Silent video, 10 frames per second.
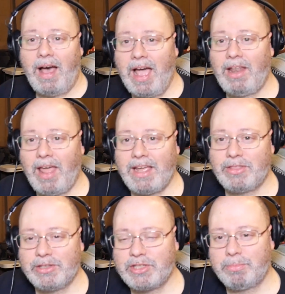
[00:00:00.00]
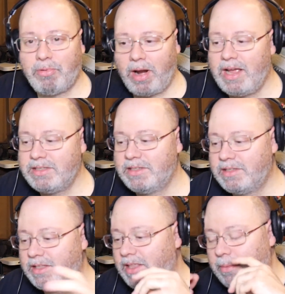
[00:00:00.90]
I like the surprises
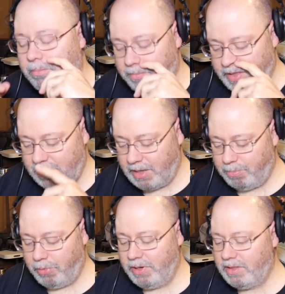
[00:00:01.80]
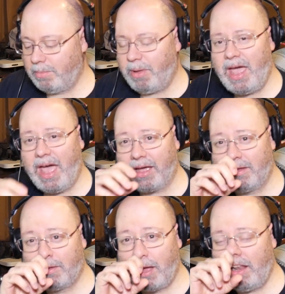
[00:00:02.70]
that they put in the bag.
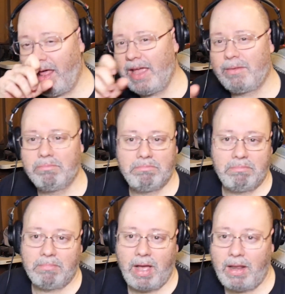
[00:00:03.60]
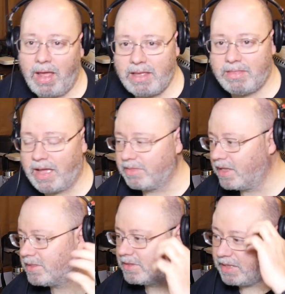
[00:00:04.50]
I like that.
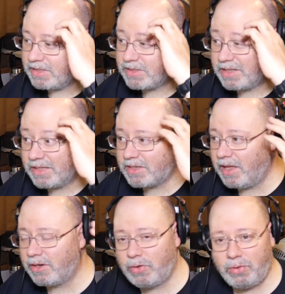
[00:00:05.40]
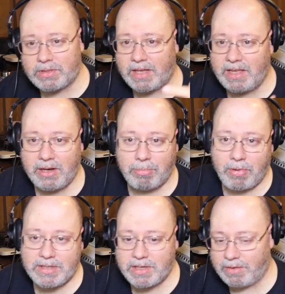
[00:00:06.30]
It's kind of cool. It's like getting a
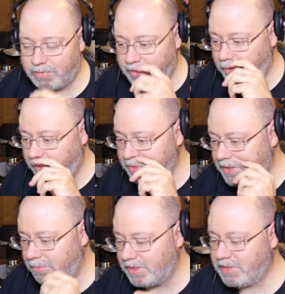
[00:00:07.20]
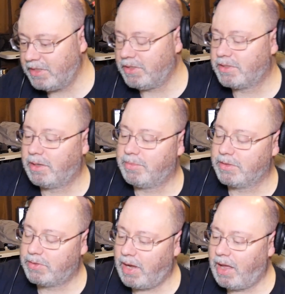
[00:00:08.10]
present, you know, every time they send you
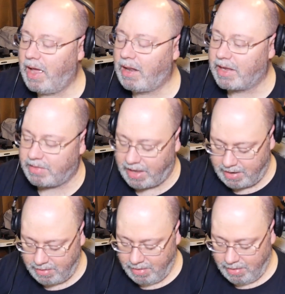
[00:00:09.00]
something. So I like that.